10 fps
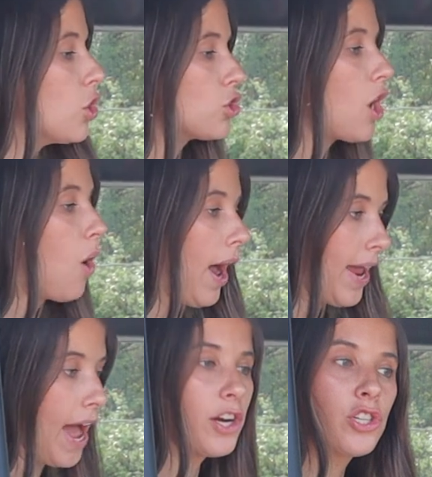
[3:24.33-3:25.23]
So I
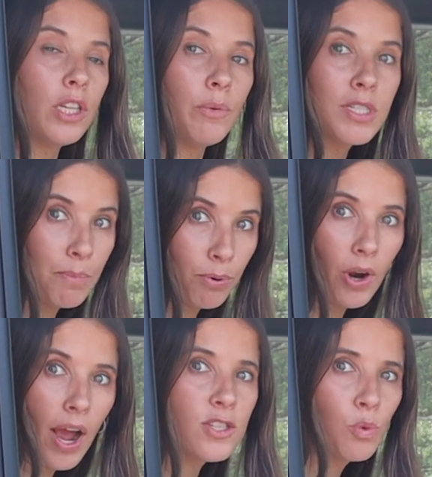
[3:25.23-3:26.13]
actually was
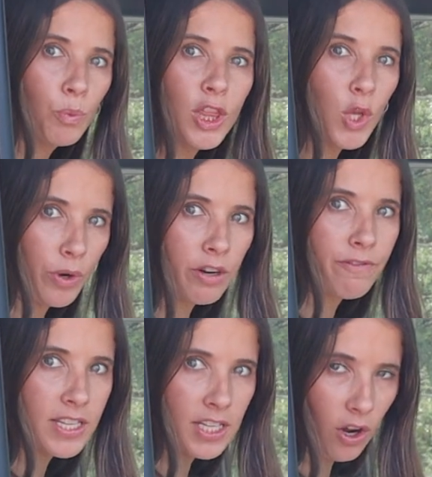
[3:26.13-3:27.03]
impressed with the
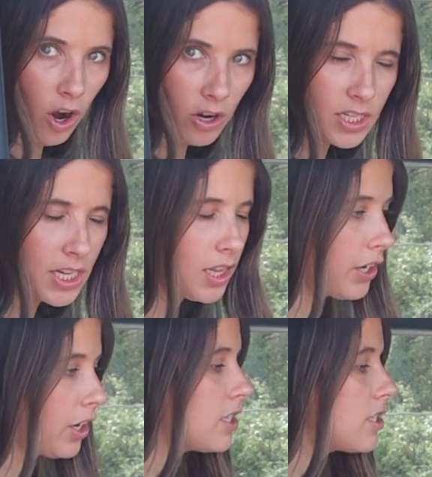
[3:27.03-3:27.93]
rear-facing car seat
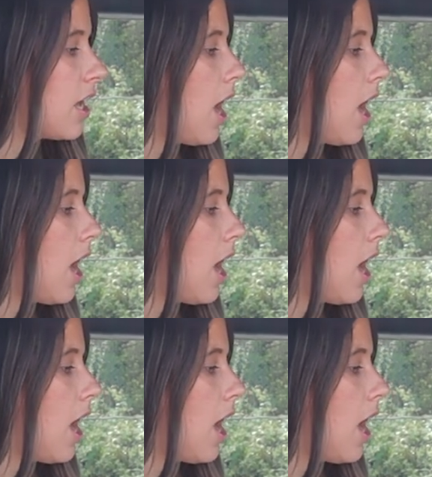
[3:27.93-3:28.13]
clearance.